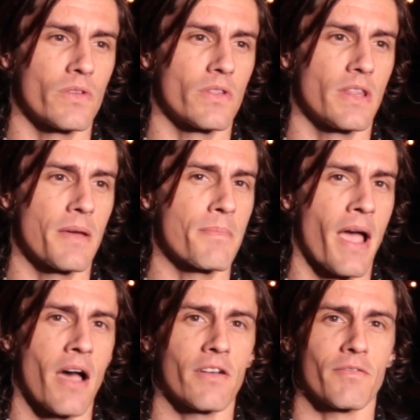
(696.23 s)
The
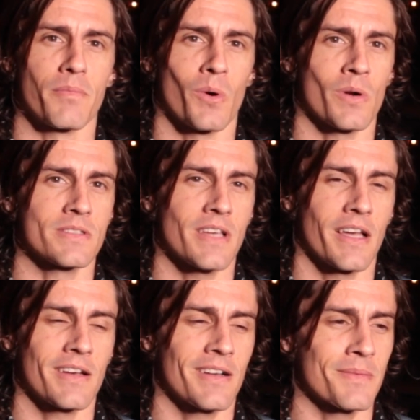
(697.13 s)
amount of boards I
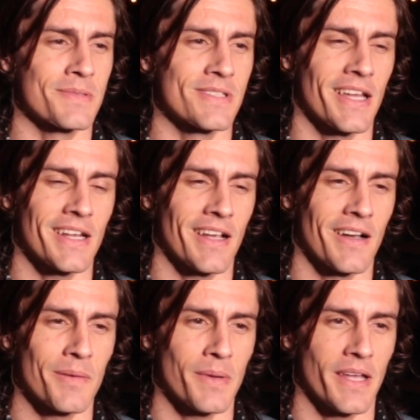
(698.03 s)
ended up setting
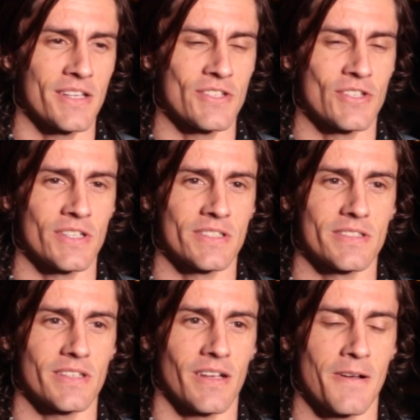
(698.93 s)
up and
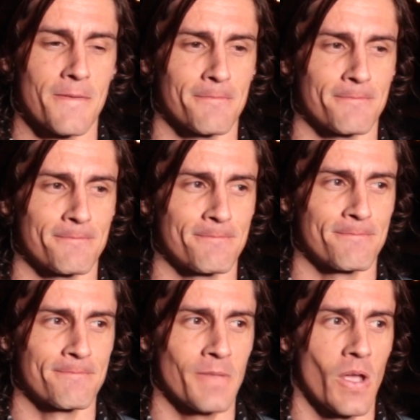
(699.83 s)
just
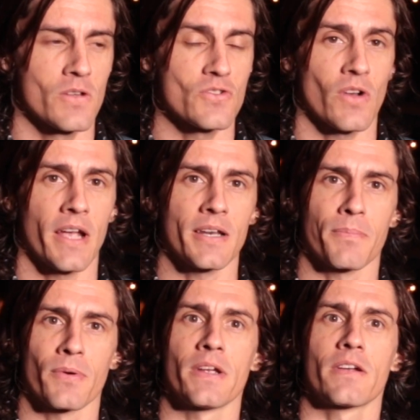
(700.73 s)
trying to
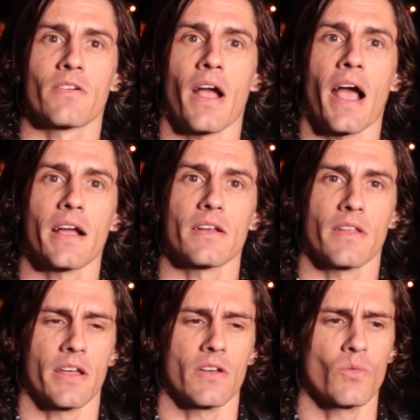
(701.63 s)
pre-crack,
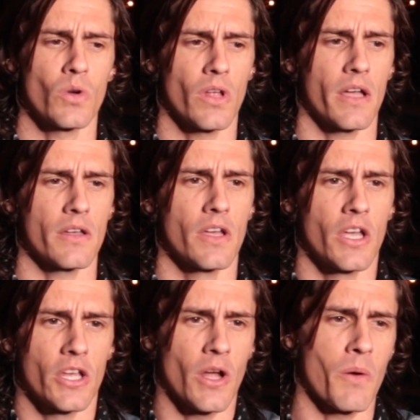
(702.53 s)
like, well, I
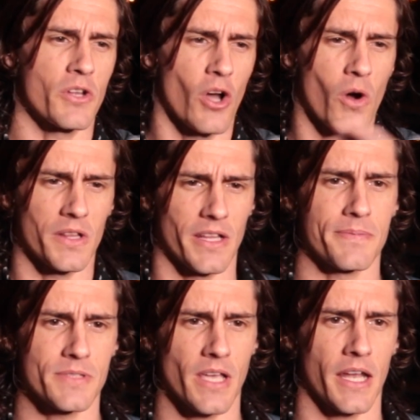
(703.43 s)
would go and
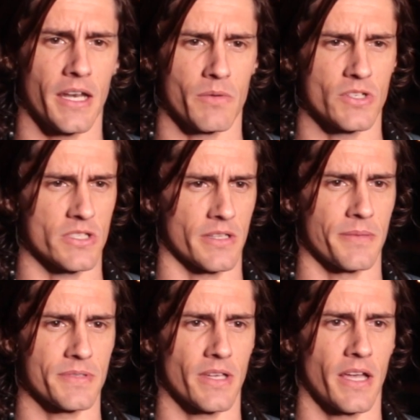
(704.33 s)
lip slide and it would just
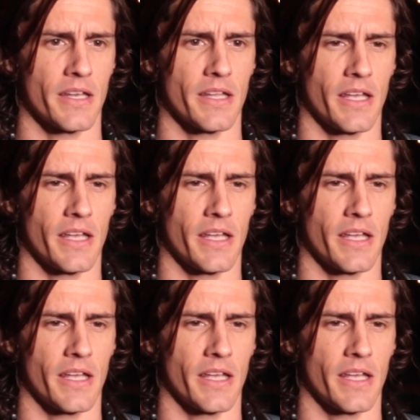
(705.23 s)
lip slide.